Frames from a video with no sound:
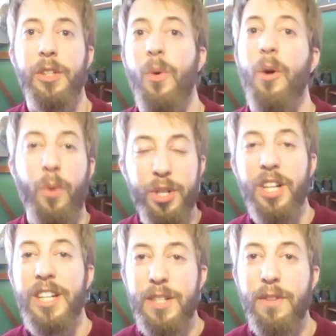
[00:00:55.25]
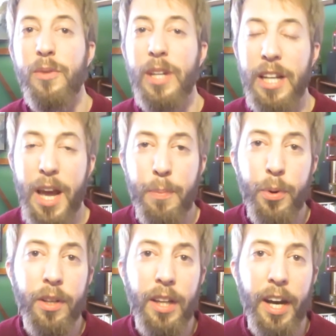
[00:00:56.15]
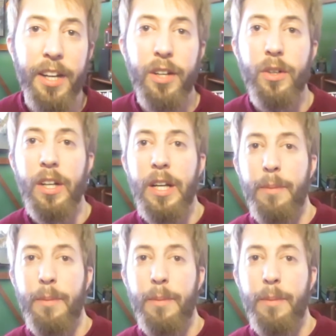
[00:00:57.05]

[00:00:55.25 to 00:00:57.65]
You are watching this video in April, I know,